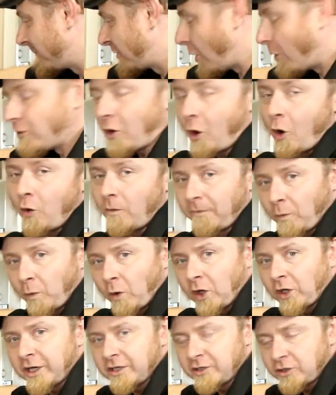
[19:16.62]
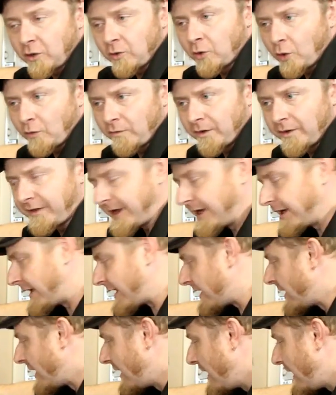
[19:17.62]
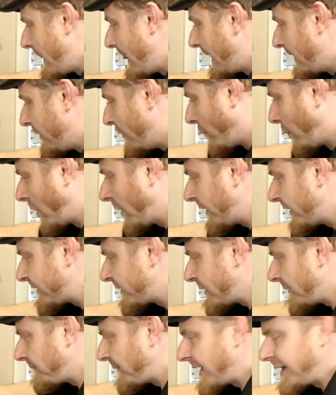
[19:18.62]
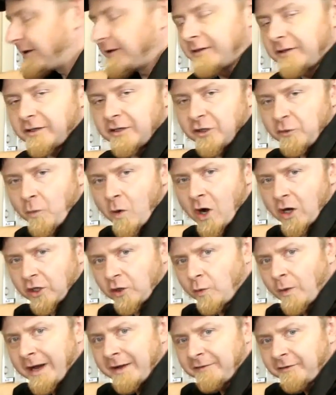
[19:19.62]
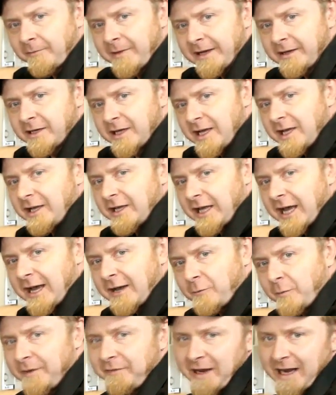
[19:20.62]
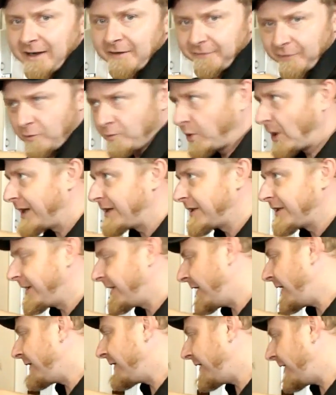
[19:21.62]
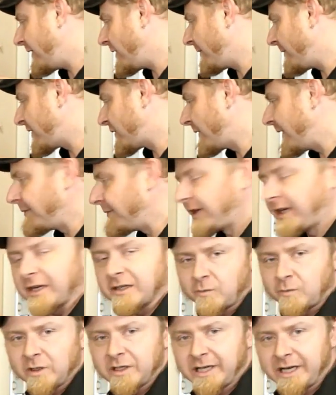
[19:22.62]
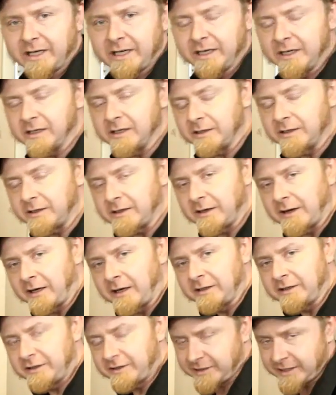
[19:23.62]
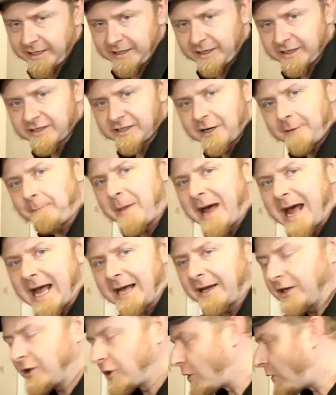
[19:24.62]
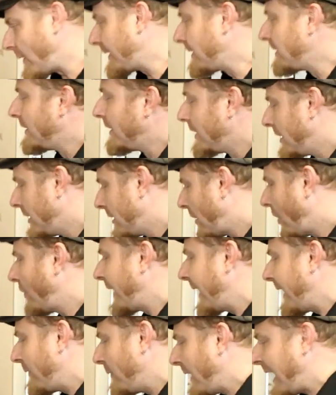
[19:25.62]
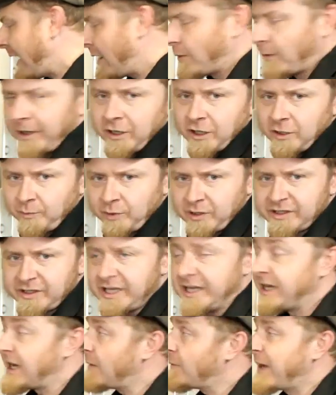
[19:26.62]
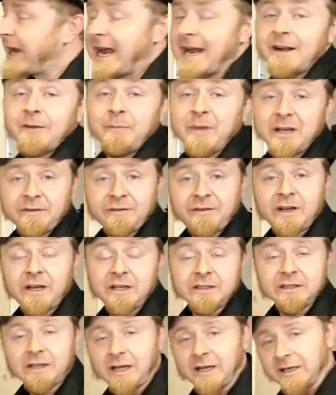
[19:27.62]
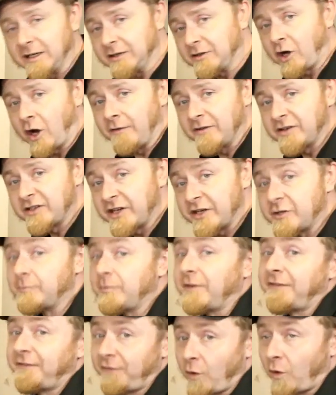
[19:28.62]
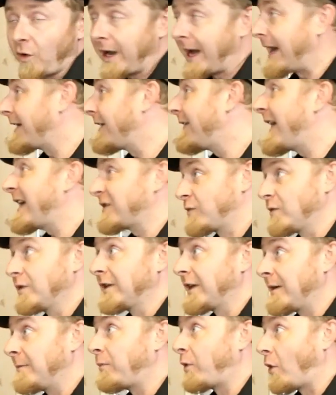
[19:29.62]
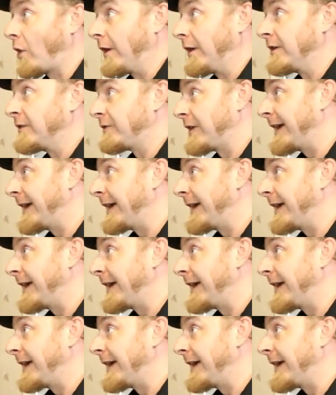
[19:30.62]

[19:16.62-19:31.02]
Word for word: don't overwork it, don't overthink it. You work at something, you walk away from it. We've had a few breaks in here between because we're taking a step back and going, okay, how are we going to proceed? And we had a bit of a conversation beforehand, and that's really important,